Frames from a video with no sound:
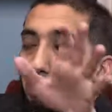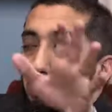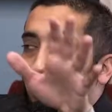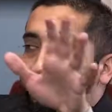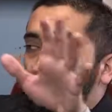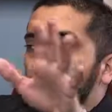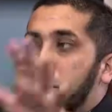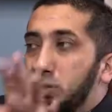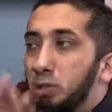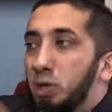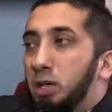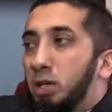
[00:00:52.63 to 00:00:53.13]

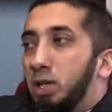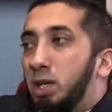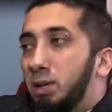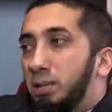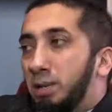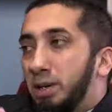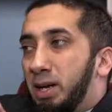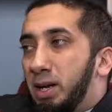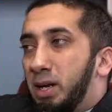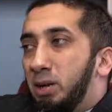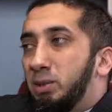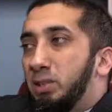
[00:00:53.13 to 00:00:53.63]
So he's talking
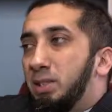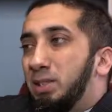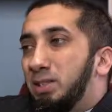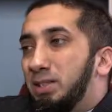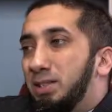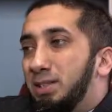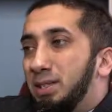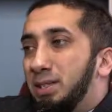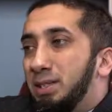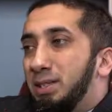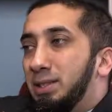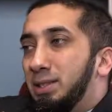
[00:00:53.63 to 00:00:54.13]
about how
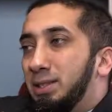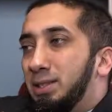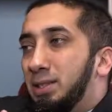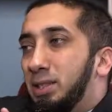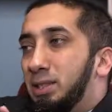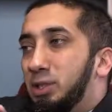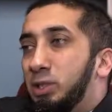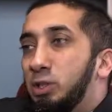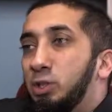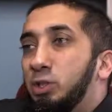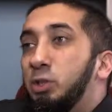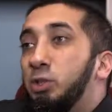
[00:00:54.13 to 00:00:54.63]
he's
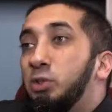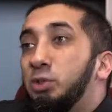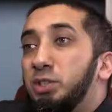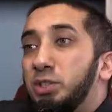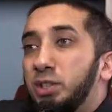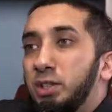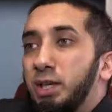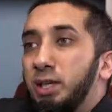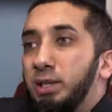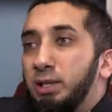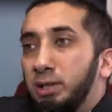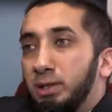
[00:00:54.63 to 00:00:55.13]

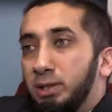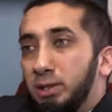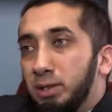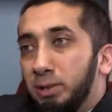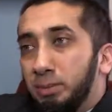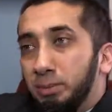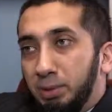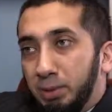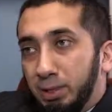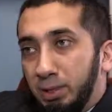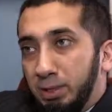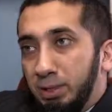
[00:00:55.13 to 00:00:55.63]
disassociated
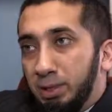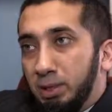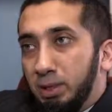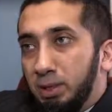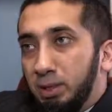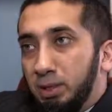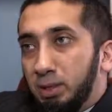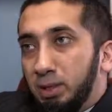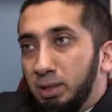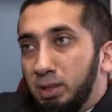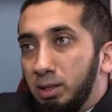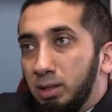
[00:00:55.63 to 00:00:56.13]

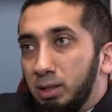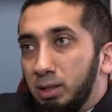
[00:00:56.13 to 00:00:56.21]
completely